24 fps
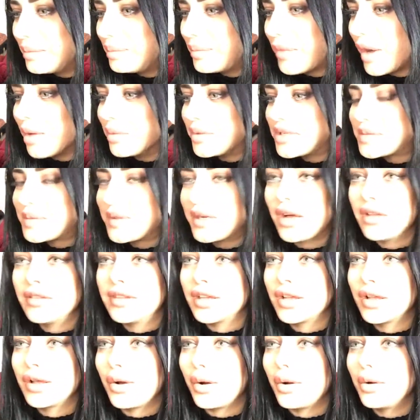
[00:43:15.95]
always been on the
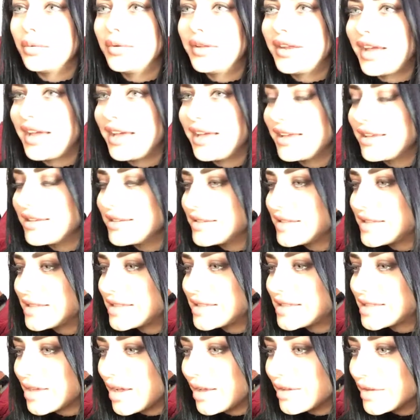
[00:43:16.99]
go when I
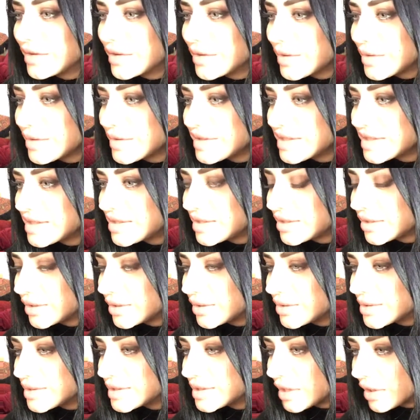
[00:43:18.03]
saw those
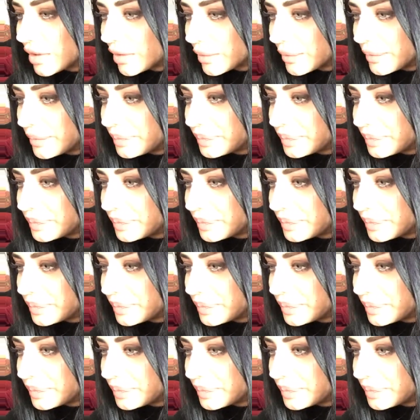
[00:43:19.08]
too, so